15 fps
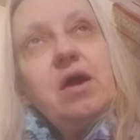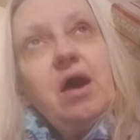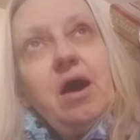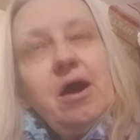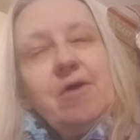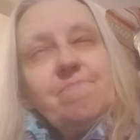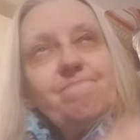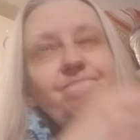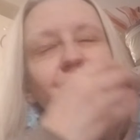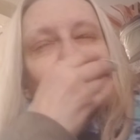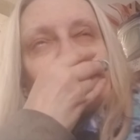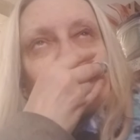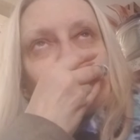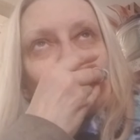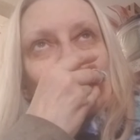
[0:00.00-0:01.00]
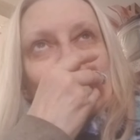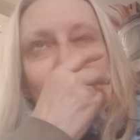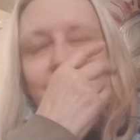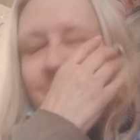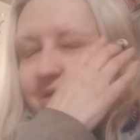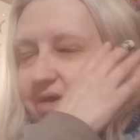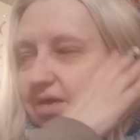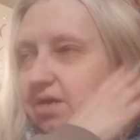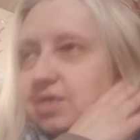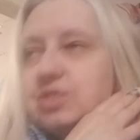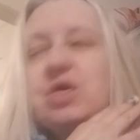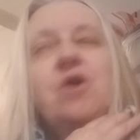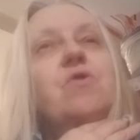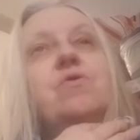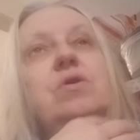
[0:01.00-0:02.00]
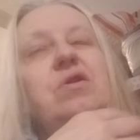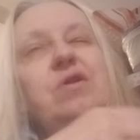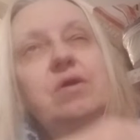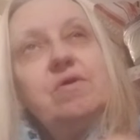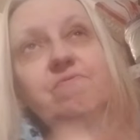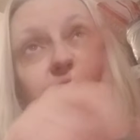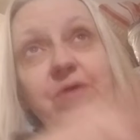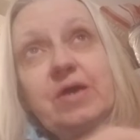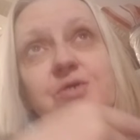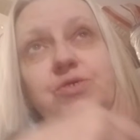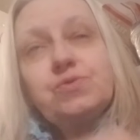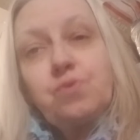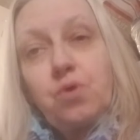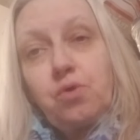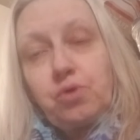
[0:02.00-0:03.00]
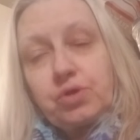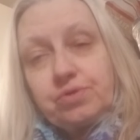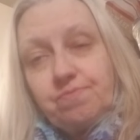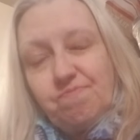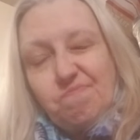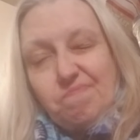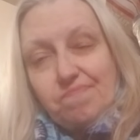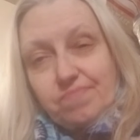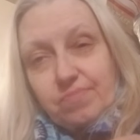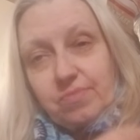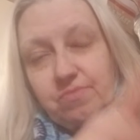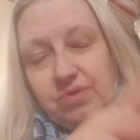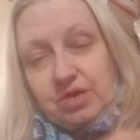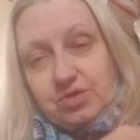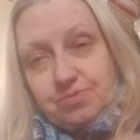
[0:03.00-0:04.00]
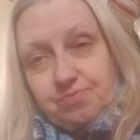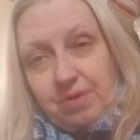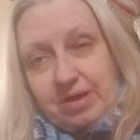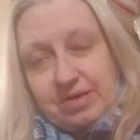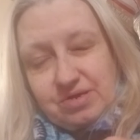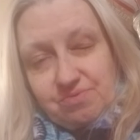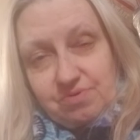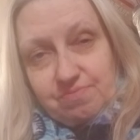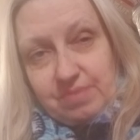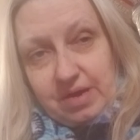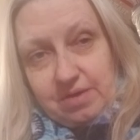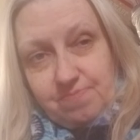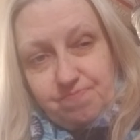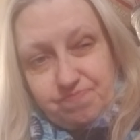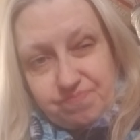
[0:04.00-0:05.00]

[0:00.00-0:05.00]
um, so fast forward, I was pregnant with my.